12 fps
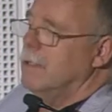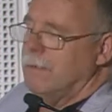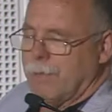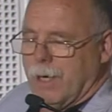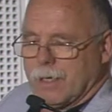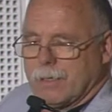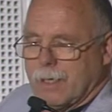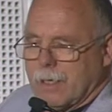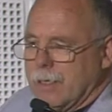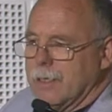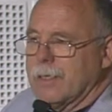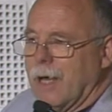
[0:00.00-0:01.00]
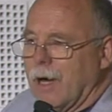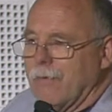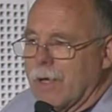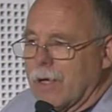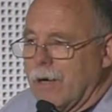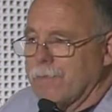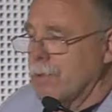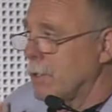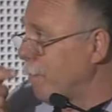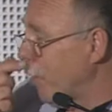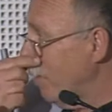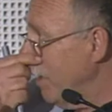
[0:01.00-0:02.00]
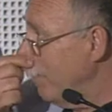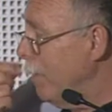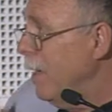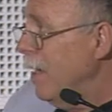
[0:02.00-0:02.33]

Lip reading: particle, and now we come to the problem.